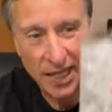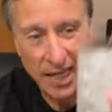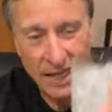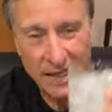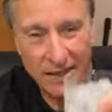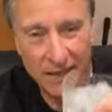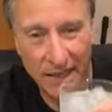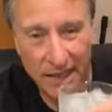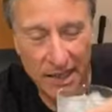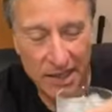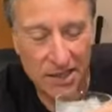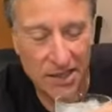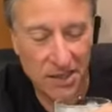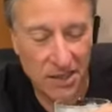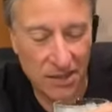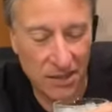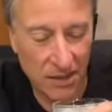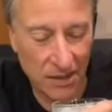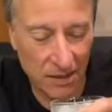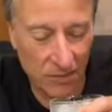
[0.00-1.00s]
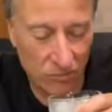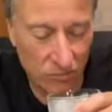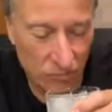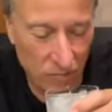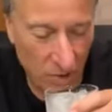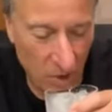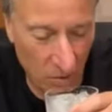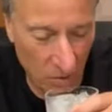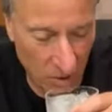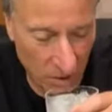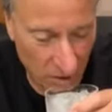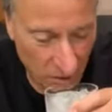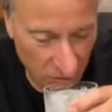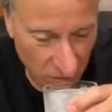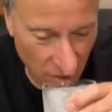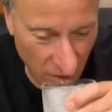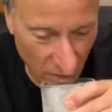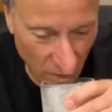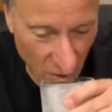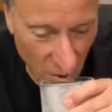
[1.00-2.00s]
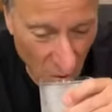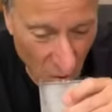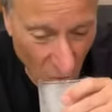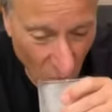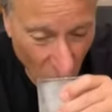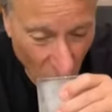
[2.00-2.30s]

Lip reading: And here's to coconut rum.